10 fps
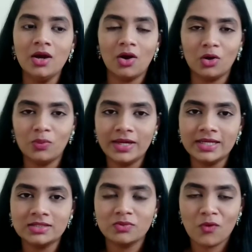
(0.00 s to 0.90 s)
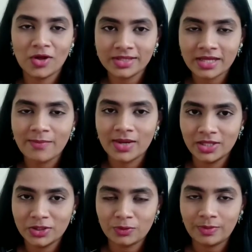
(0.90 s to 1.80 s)
always wants her
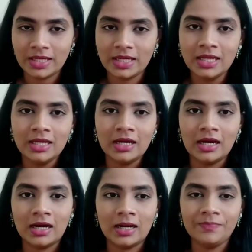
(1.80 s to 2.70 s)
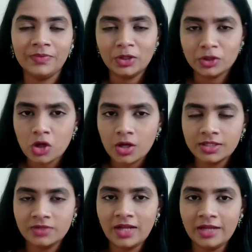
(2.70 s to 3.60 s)
mother to be
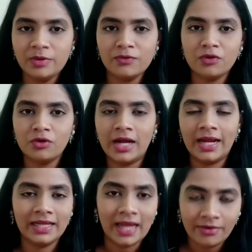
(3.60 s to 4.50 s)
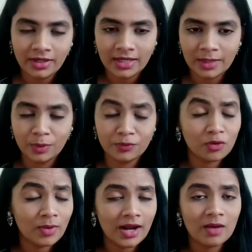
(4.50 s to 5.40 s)
talkative like before and caring like before,
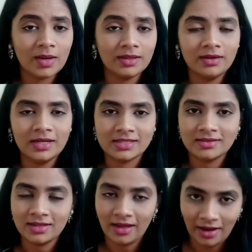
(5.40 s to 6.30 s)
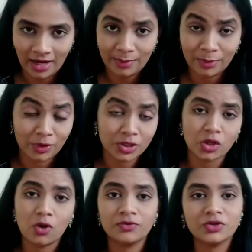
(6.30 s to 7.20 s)
but her mother doesn't care because
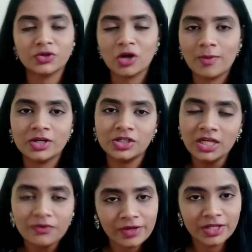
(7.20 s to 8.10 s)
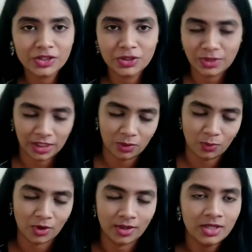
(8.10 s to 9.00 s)
of the trauma she faced during the
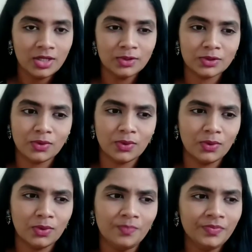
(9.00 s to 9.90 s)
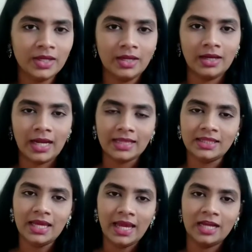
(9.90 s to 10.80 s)
war. So at
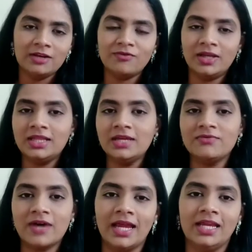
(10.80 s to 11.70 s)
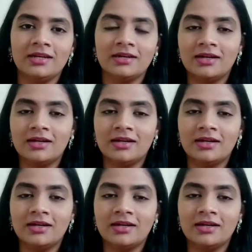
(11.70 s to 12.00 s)
the end, when they find